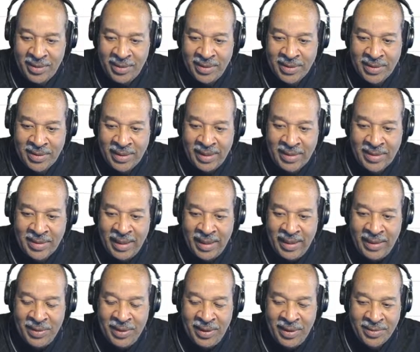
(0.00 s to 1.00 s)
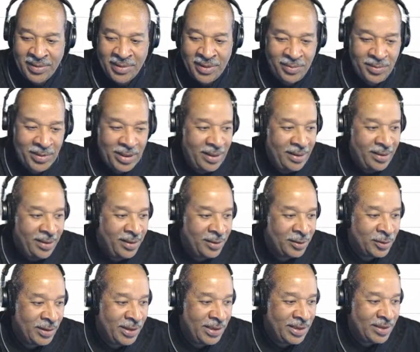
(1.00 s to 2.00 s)
says atheism and
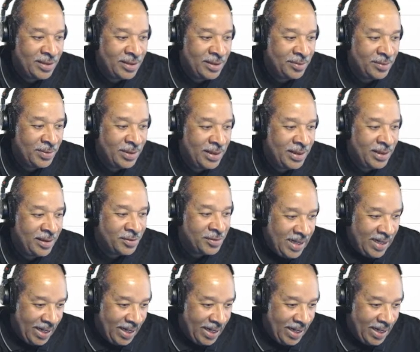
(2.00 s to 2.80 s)
traditional beliefs.